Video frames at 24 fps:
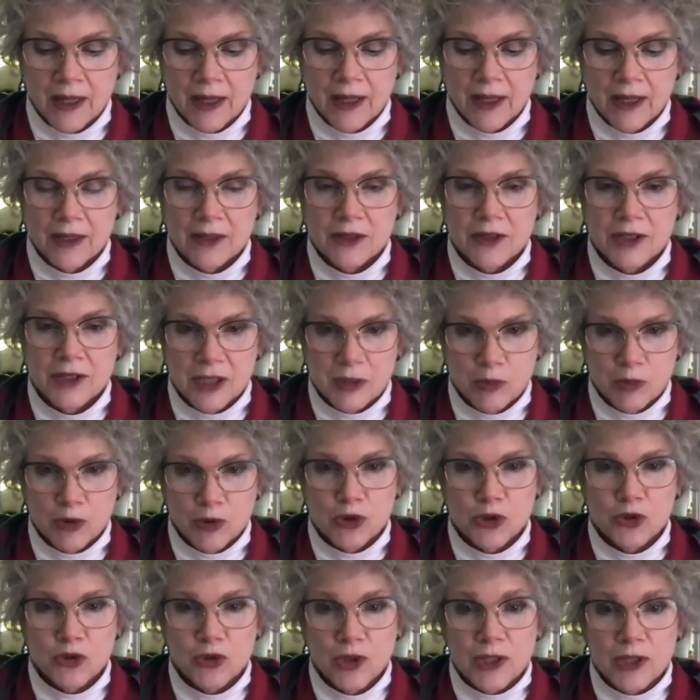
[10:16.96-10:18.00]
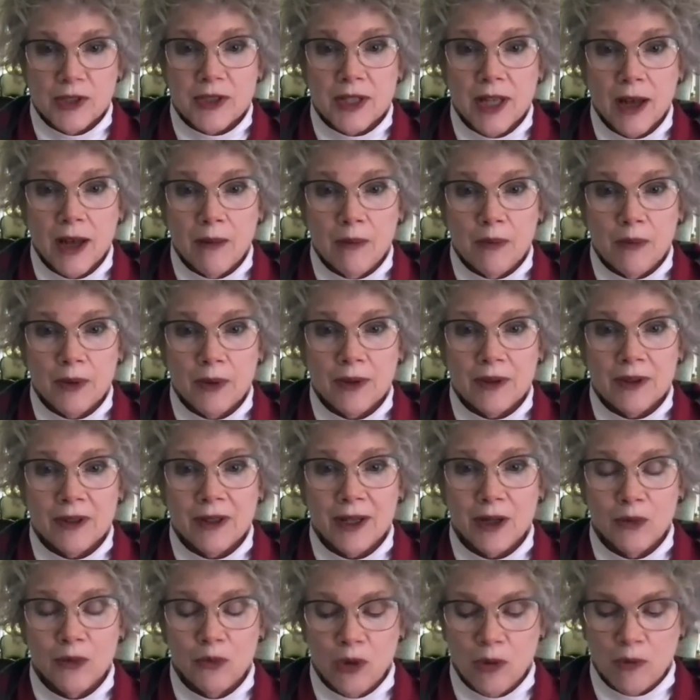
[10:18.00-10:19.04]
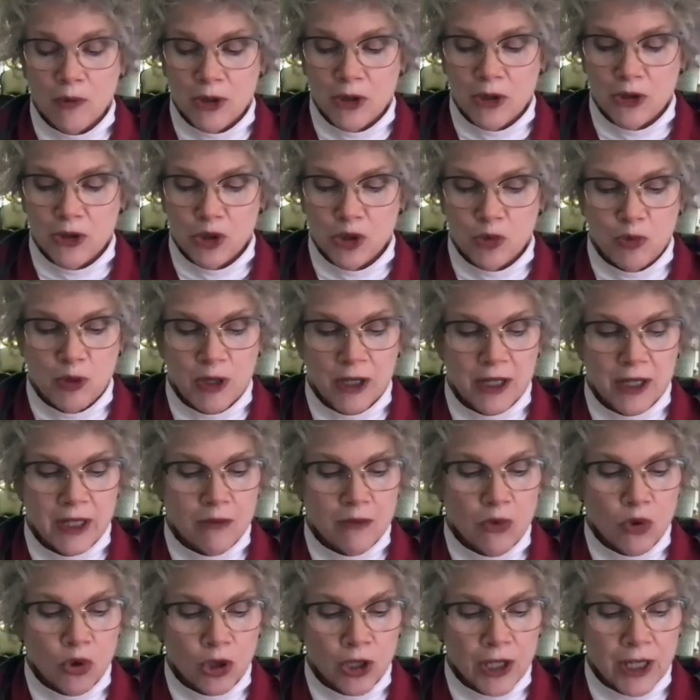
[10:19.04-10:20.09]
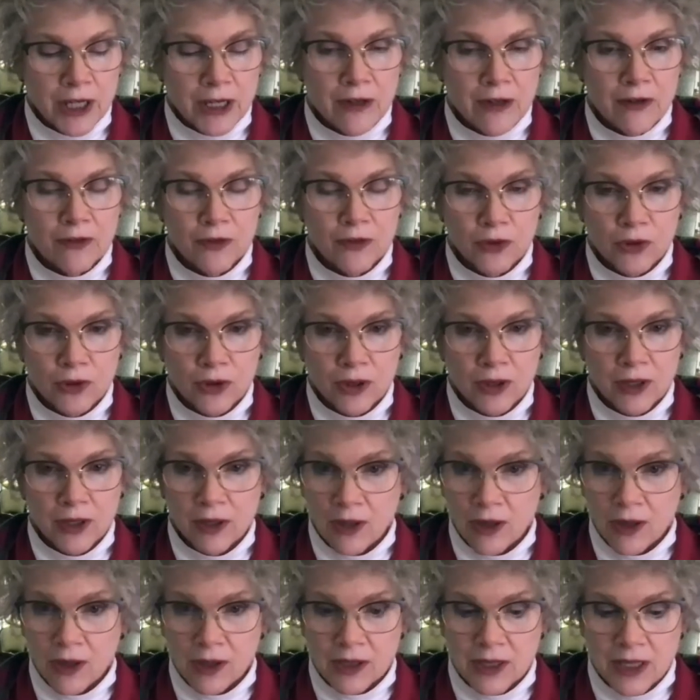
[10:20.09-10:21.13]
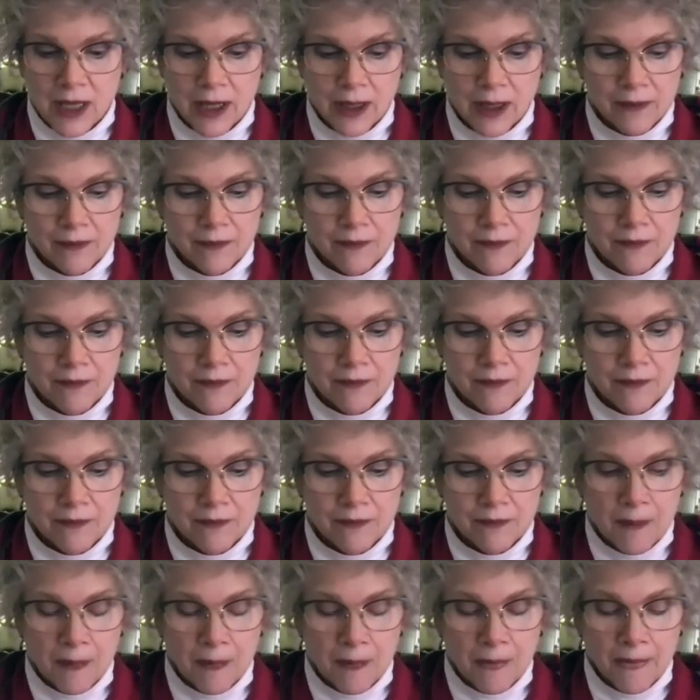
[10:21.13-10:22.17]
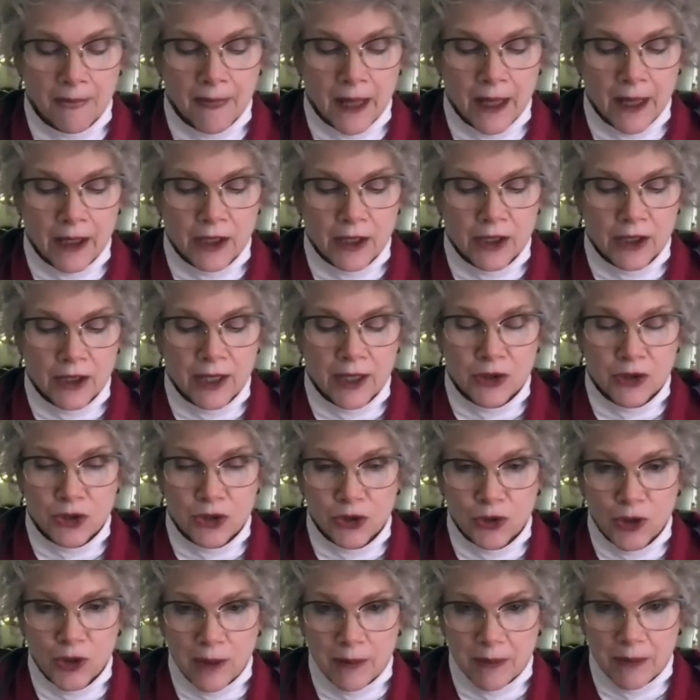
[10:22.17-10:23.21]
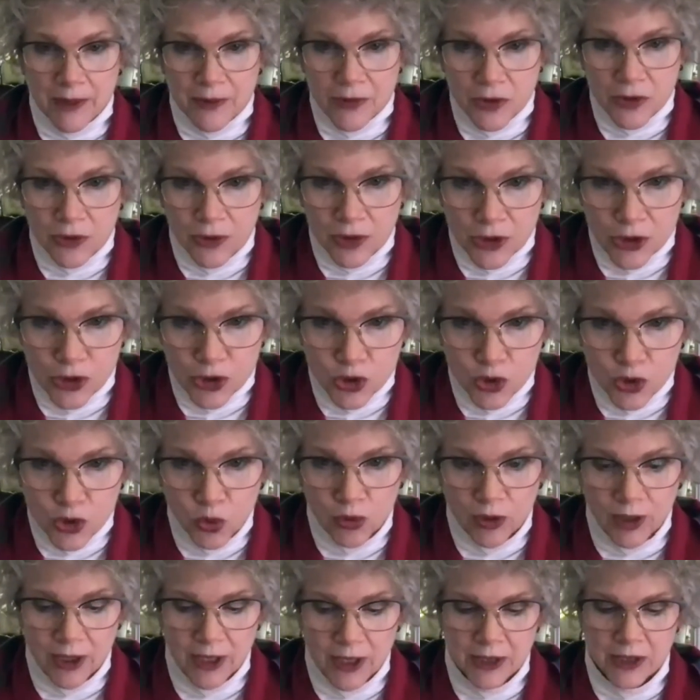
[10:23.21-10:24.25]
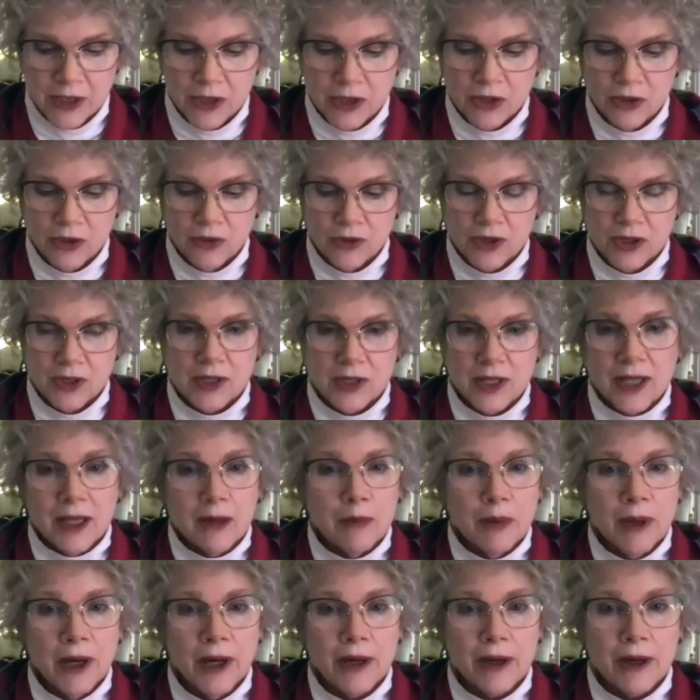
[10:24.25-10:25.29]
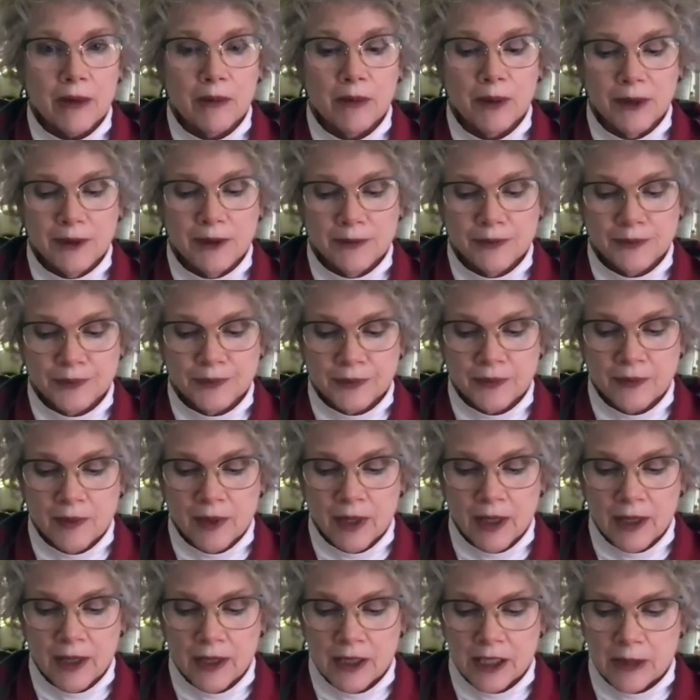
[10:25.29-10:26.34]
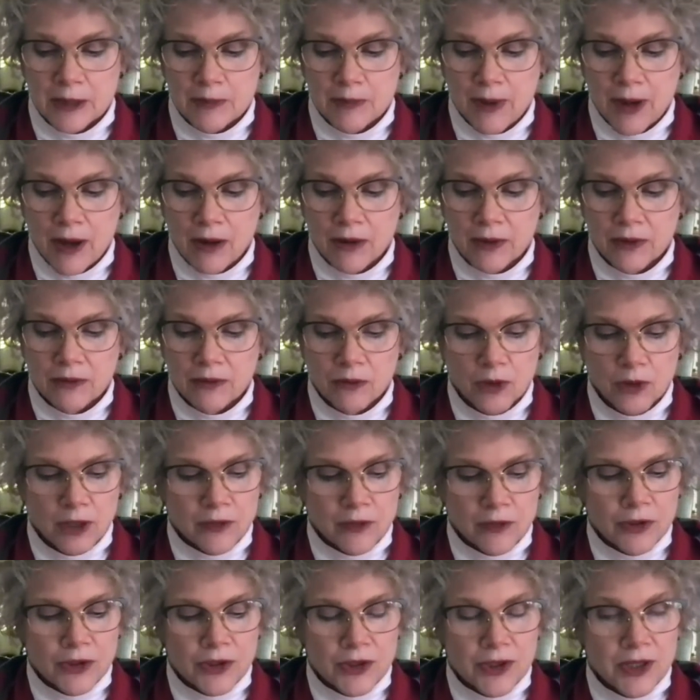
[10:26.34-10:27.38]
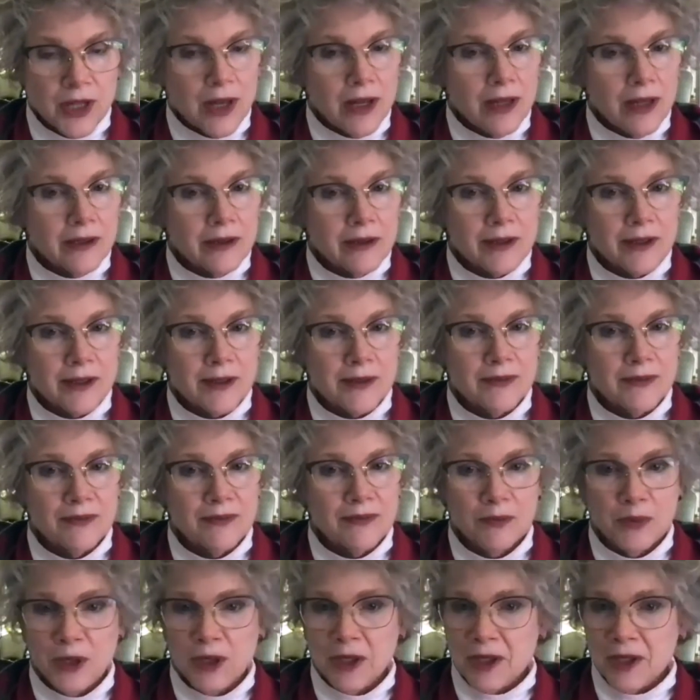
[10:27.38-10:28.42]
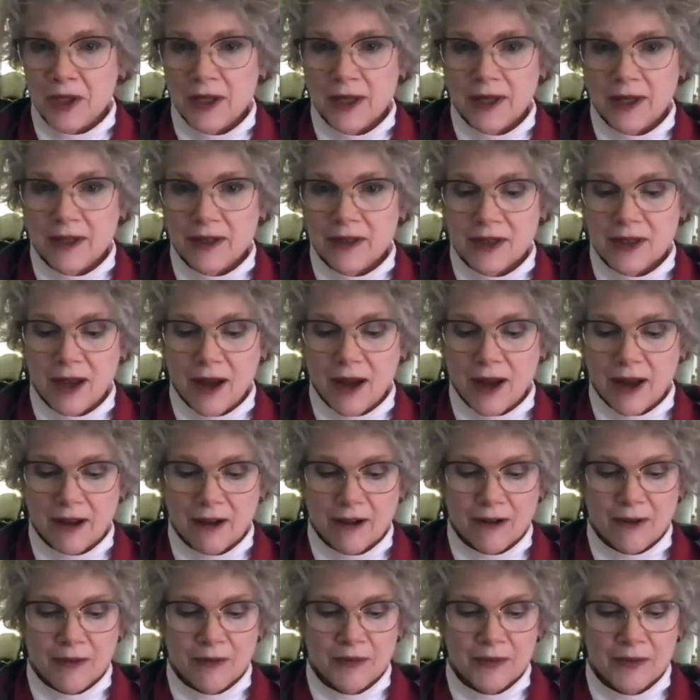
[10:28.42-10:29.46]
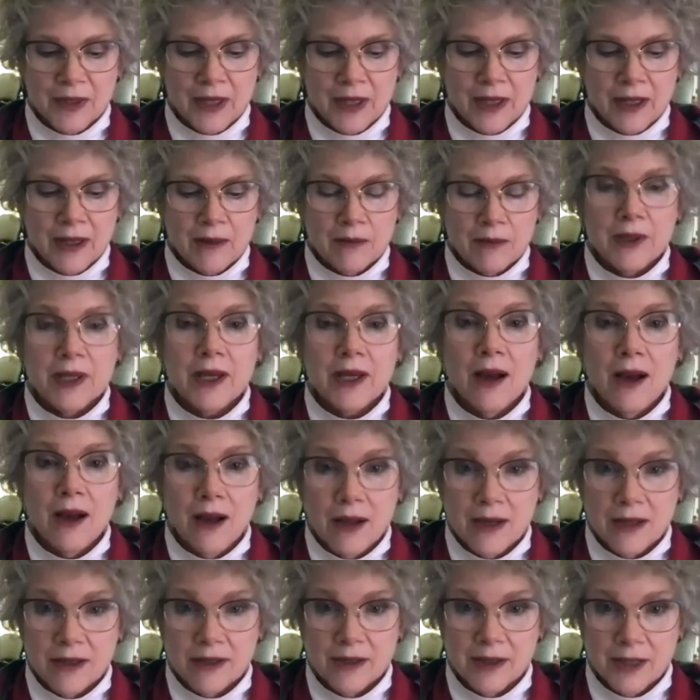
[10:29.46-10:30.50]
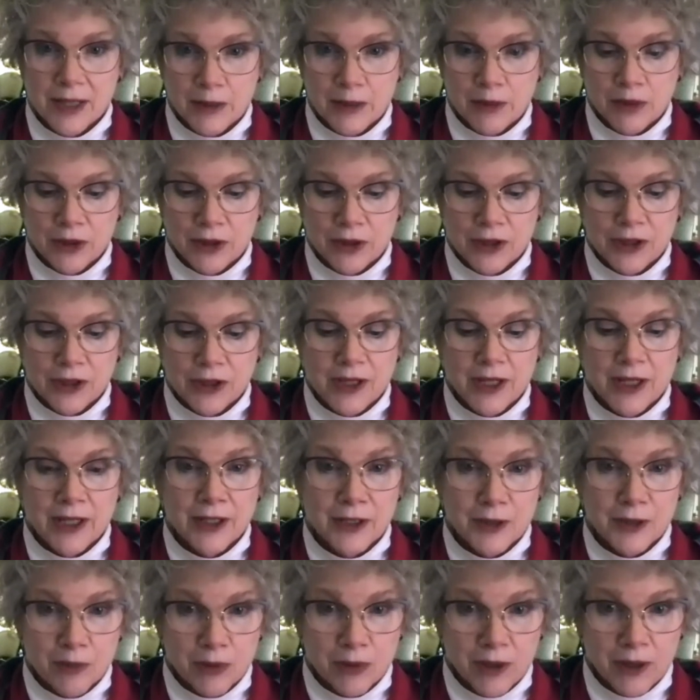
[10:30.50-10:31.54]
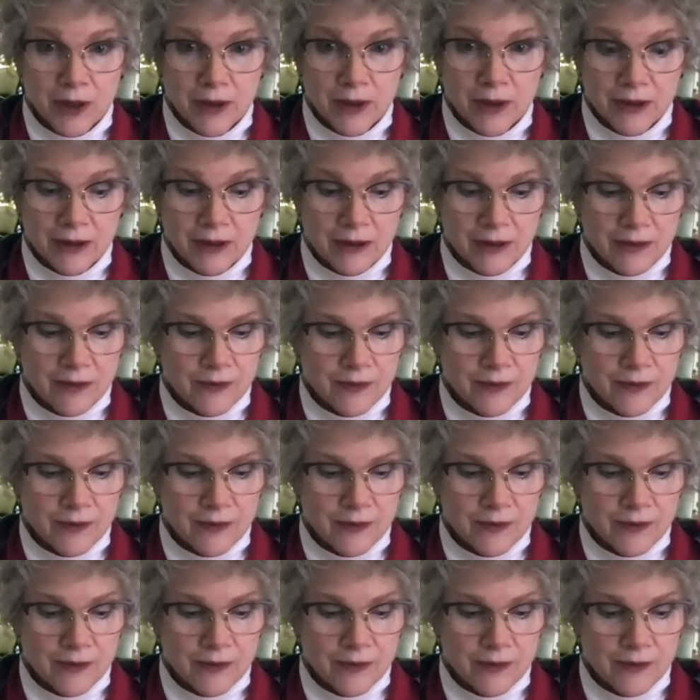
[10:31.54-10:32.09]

And she's supposed to dress up like a woman who's been in mourning for a long time. And Joab gives her a story to use. It's like a parable. It's about one of her sons being in exile because he murdered his brother.